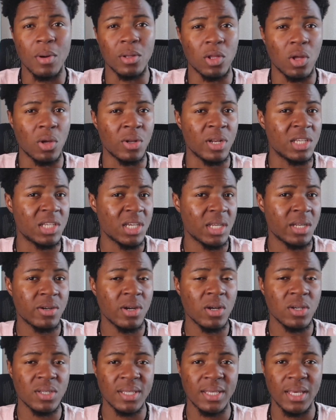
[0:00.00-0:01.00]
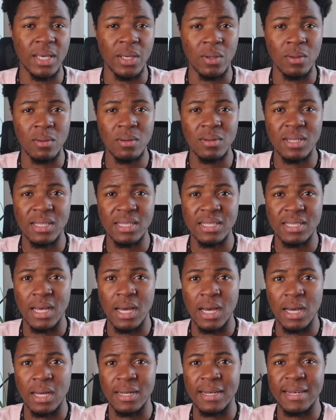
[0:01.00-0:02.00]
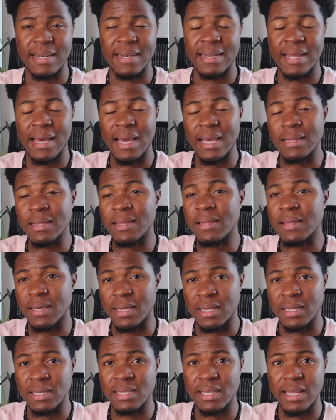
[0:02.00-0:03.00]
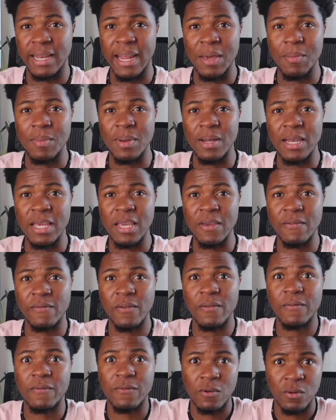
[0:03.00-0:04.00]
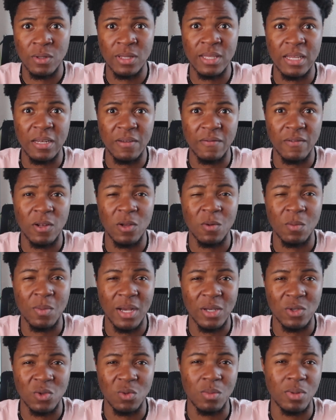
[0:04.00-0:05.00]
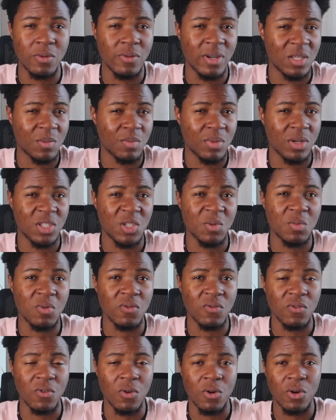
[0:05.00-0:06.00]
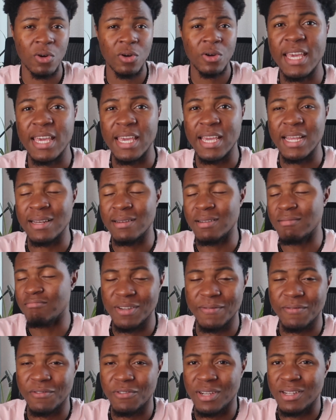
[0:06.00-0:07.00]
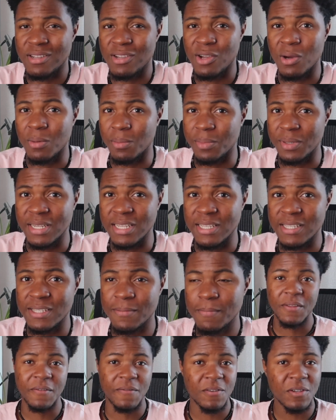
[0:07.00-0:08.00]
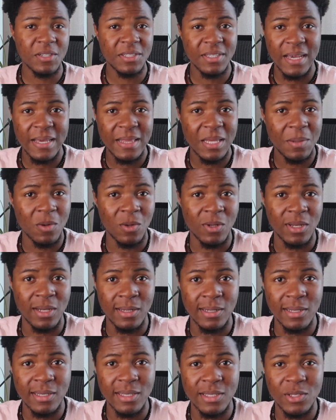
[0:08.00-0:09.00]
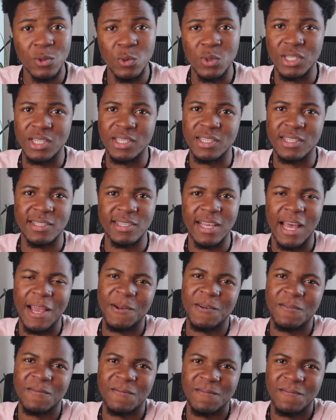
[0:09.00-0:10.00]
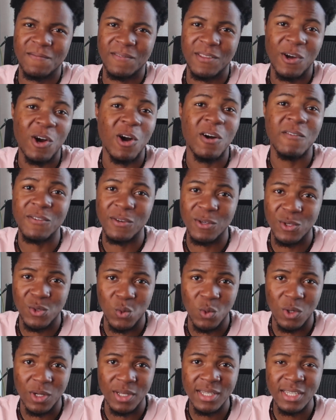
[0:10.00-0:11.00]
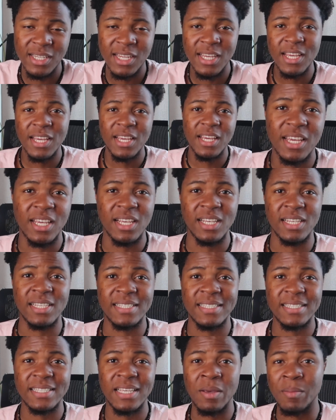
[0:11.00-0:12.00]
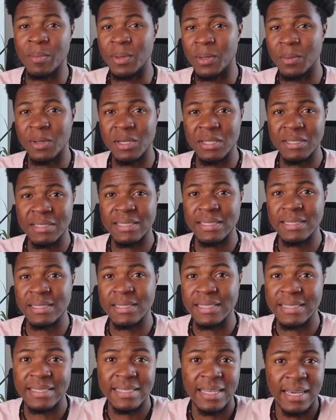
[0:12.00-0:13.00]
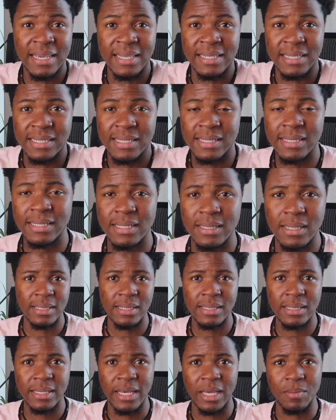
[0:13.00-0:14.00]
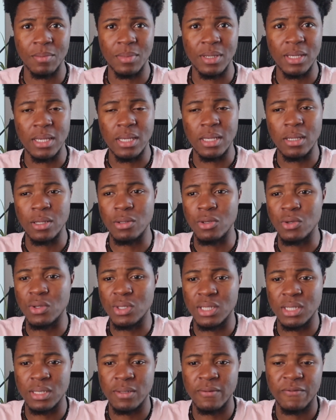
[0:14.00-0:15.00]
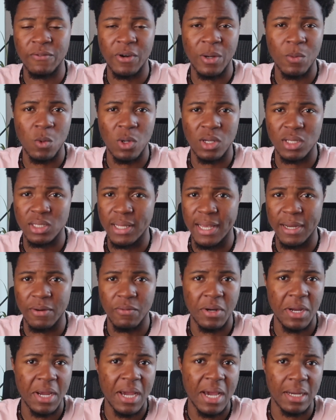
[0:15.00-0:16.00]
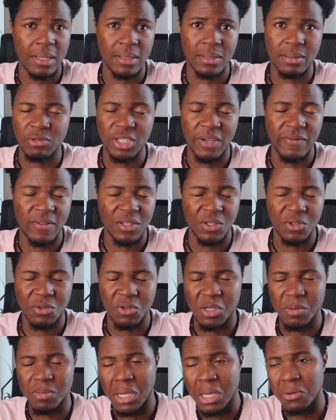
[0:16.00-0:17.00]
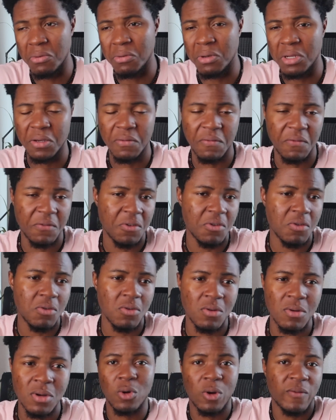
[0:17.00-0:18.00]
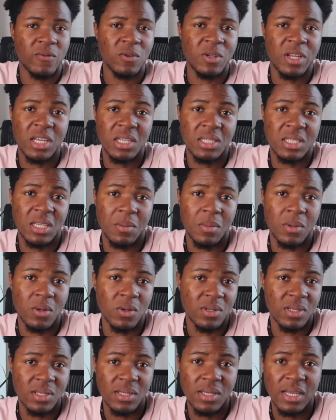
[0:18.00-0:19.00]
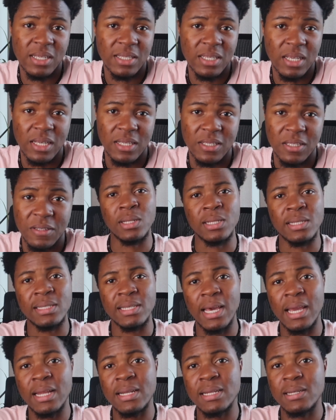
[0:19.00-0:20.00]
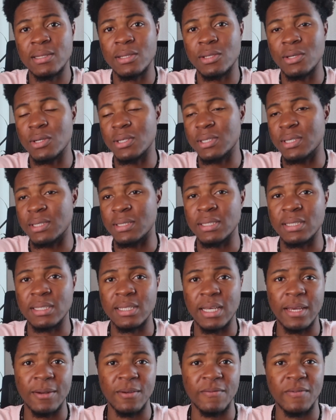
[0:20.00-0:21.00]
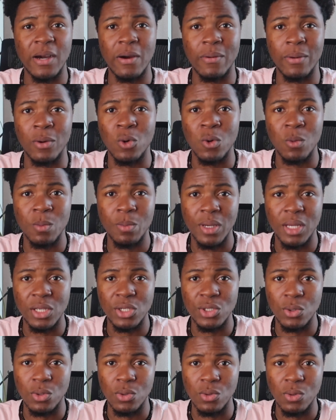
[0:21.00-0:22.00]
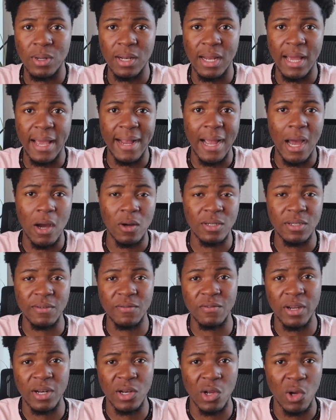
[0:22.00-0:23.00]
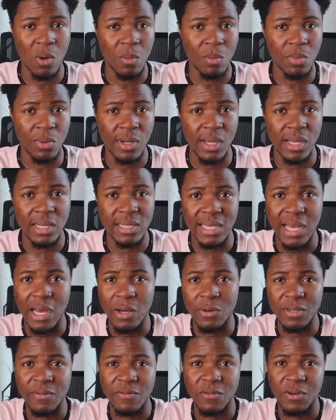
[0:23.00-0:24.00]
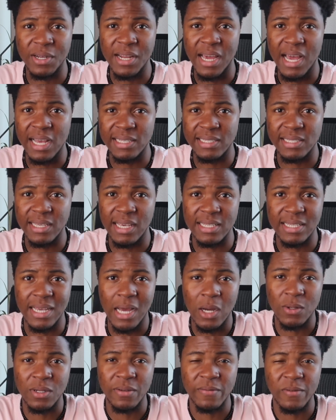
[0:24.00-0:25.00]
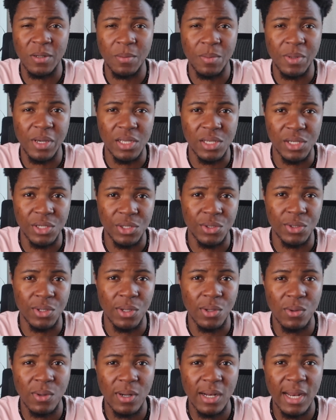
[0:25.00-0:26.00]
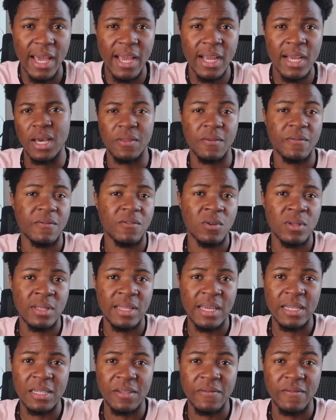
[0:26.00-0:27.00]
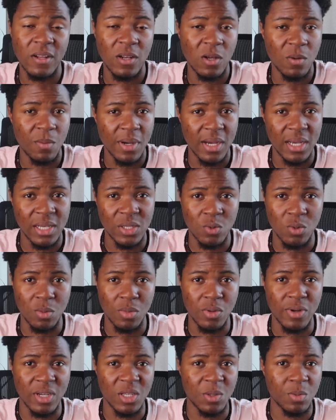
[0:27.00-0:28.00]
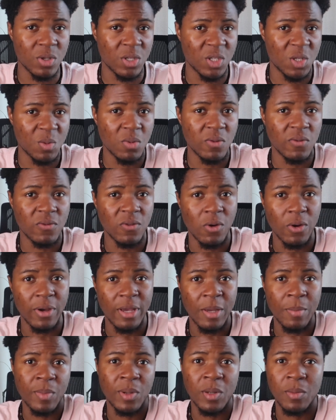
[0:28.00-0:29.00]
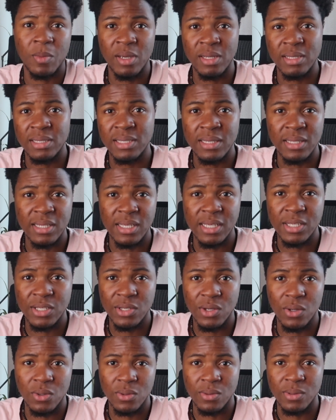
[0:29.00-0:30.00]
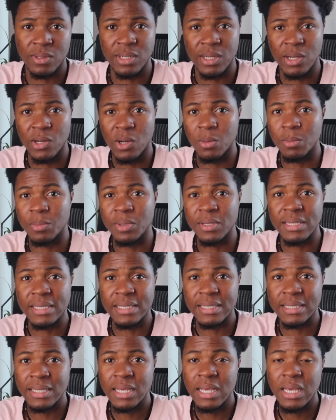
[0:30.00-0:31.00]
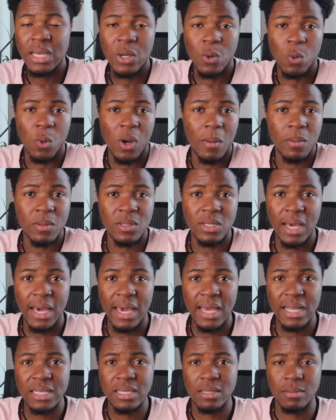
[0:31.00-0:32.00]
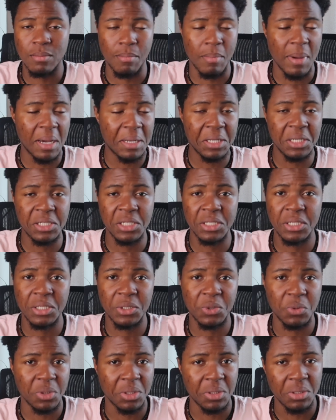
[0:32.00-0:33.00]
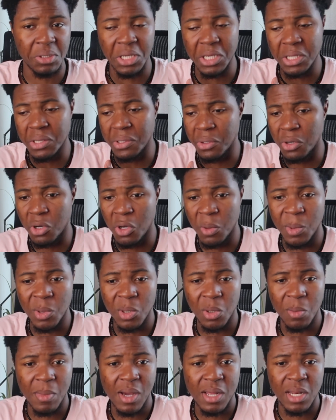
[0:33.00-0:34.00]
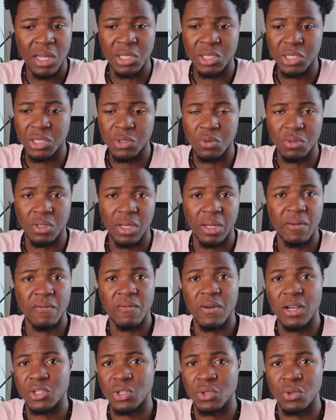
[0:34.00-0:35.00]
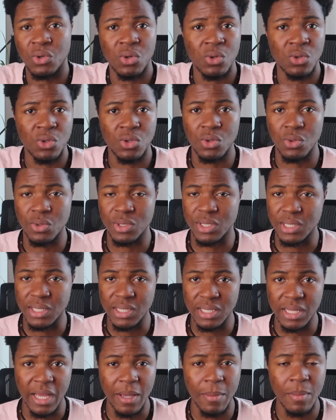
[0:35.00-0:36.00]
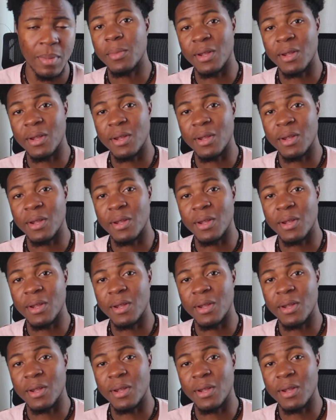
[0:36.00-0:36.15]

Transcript: But on a general scale, these are nine things that I believe front end developers will be responsible for in different companies. The first item on the list, which is kind of the obvious one, is implementing designs. This can be using frameworks like React, JavaScript, Angular, Vue, or even even HTML or CSS. The designer does a design of how a homepage should look like, how different components, how different assets, how different pages should look like, and the front-end developers will be responsible for implementing these on the company's websites, managing it with GitHub or managing it with any version control system.